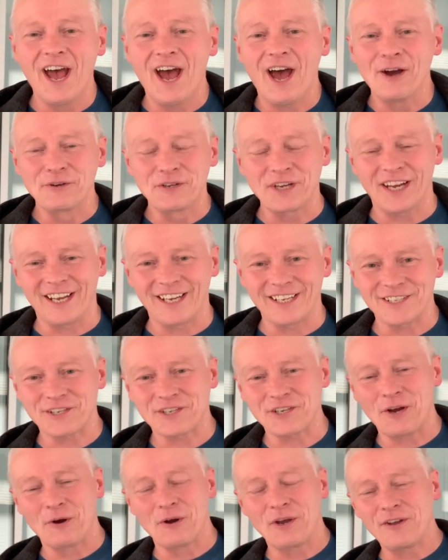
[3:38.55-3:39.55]
Okay,
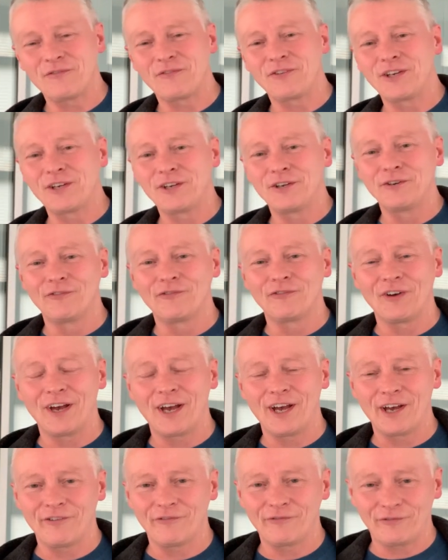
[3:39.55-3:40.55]
so if you've uh,
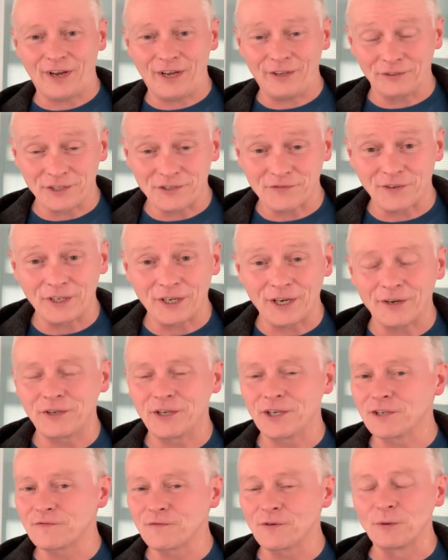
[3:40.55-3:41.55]
uh, found this video
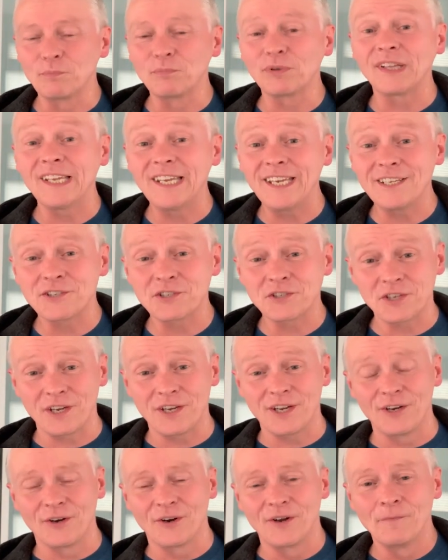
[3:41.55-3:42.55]
useful, please
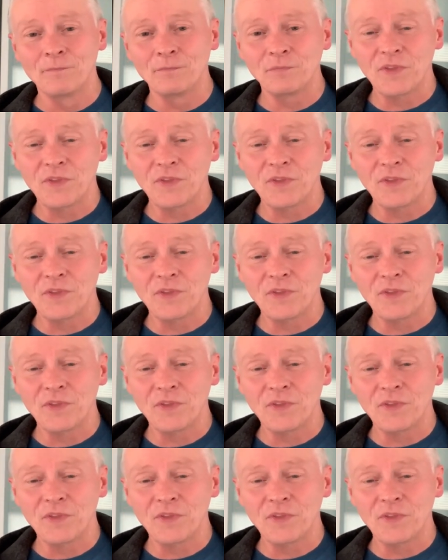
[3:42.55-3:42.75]
do